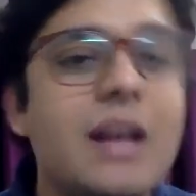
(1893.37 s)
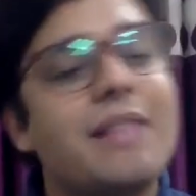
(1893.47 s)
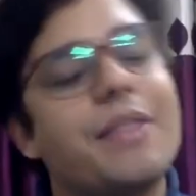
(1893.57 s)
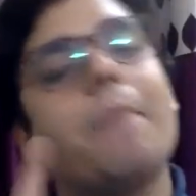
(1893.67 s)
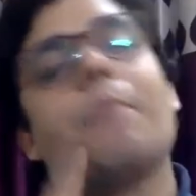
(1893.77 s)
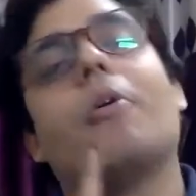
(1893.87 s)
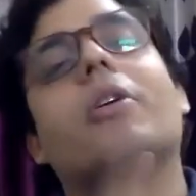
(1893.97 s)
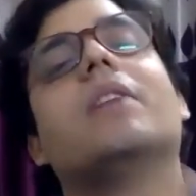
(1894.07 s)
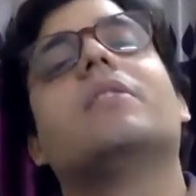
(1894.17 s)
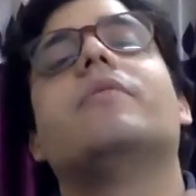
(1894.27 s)
the
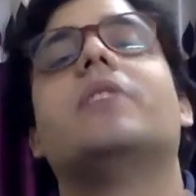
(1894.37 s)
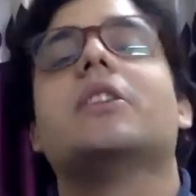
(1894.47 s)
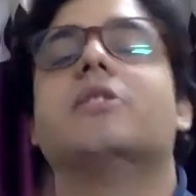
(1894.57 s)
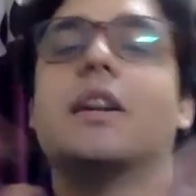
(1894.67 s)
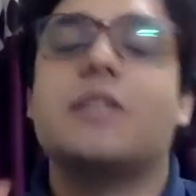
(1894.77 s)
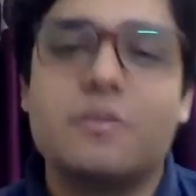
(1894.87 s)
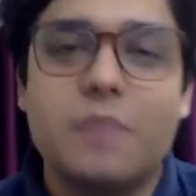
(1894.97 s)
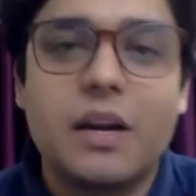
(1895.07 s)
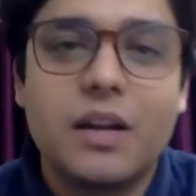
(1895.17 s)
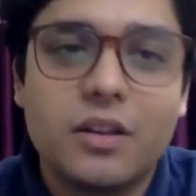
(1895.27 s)
importance of that
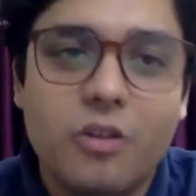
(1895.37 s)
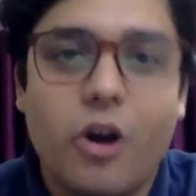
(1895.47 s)
judgment is gone.